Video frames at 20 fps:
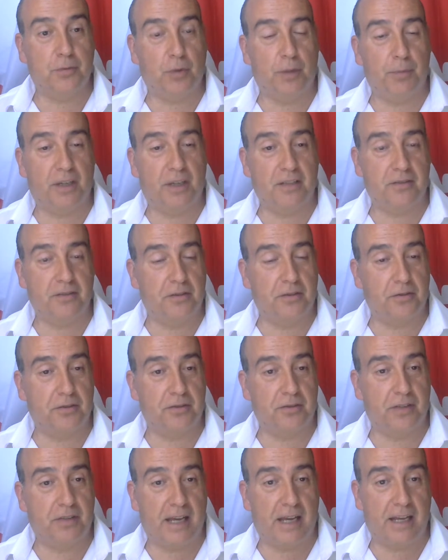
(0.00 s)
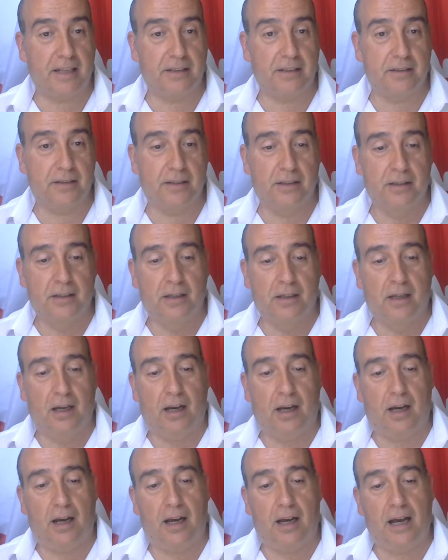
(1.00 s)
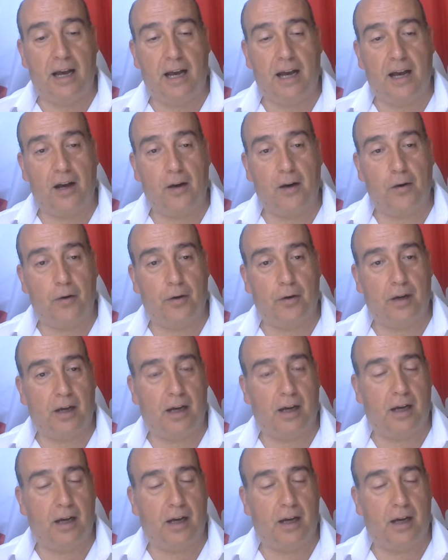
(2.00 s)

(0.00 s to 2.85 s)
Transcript: we must understand how